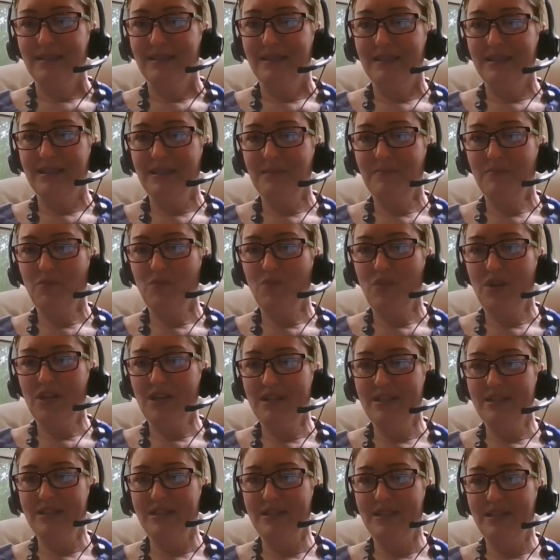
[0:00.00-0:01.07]

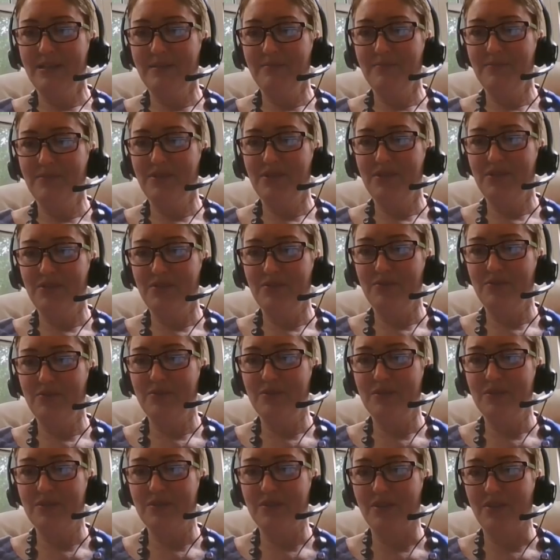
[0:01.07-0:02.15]
M1, M2,
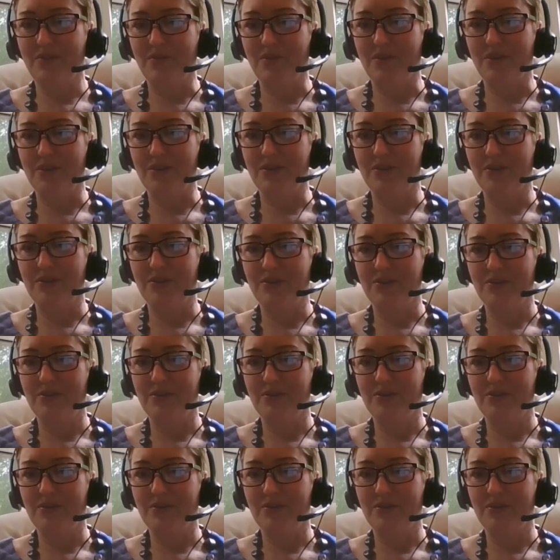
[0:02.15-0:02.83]
so on.